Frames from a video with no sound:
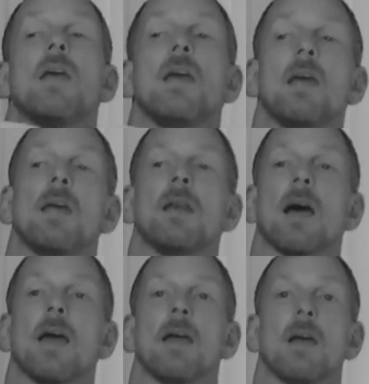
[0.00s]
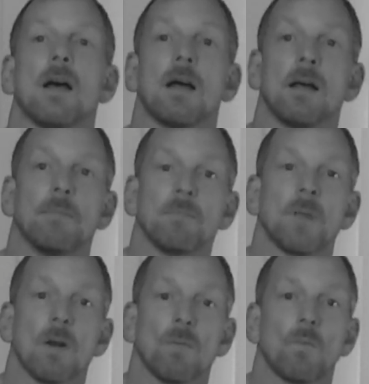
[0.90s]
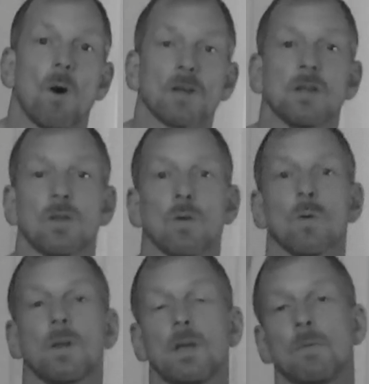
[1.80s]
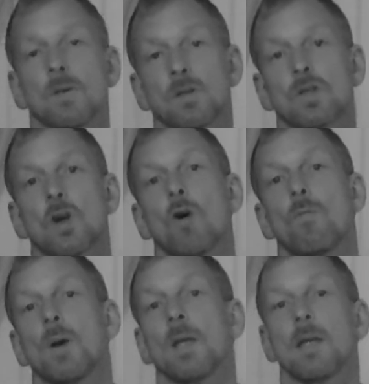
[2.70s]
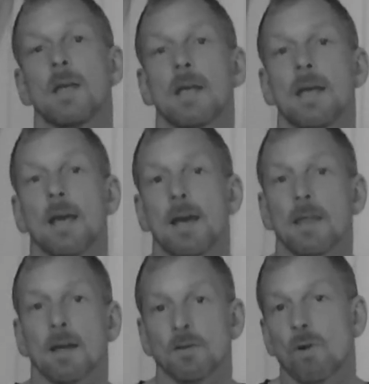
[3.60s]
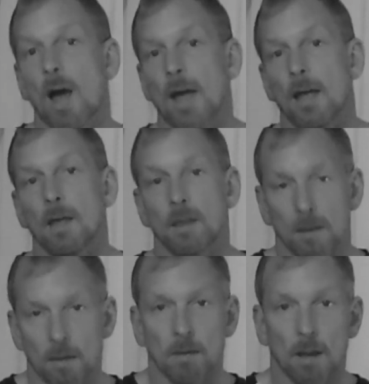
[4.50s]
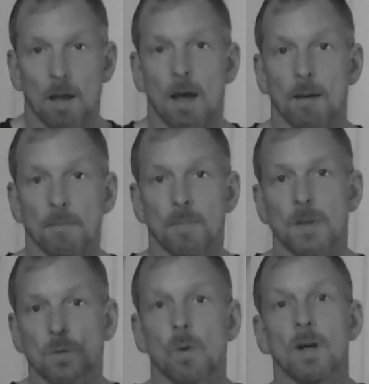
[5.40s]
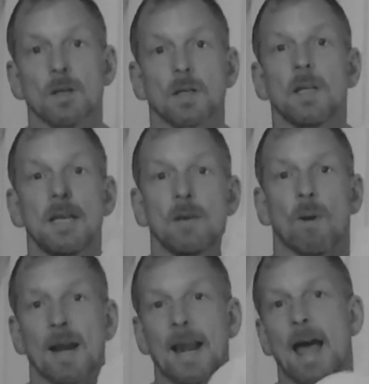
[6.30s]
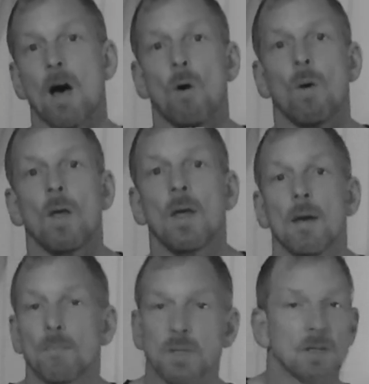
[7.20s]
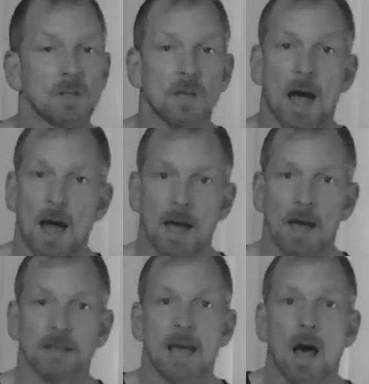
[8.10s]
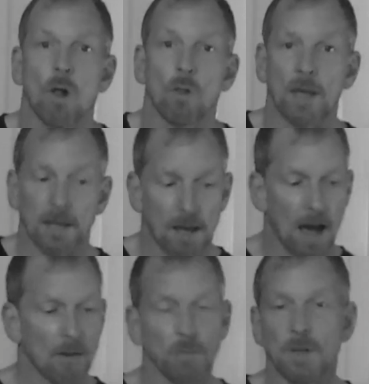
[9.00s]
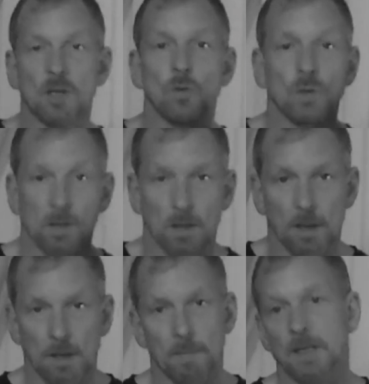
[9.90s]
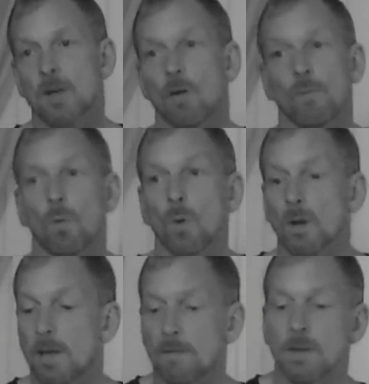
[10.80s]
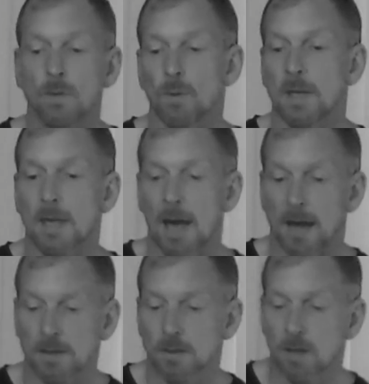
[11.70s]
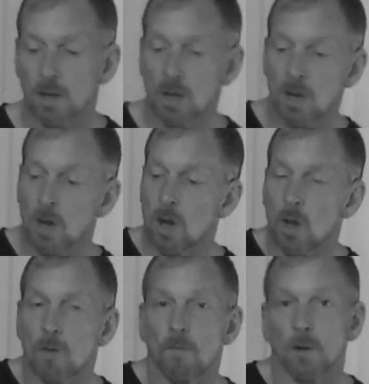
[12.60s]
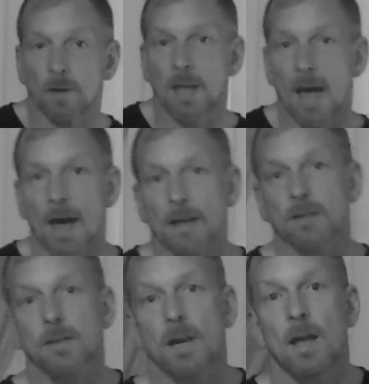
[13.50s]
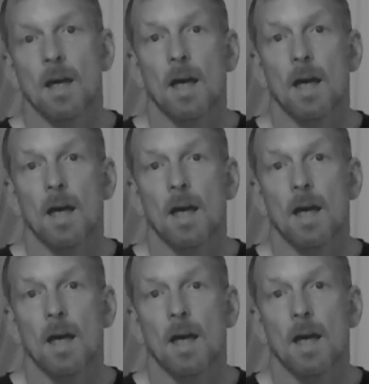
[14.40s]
and I wash it thoroughly with soap, and I dry it. And this one is clean right now, but this is not a towel like I would be using to clean myself or giving to a guest. For guests,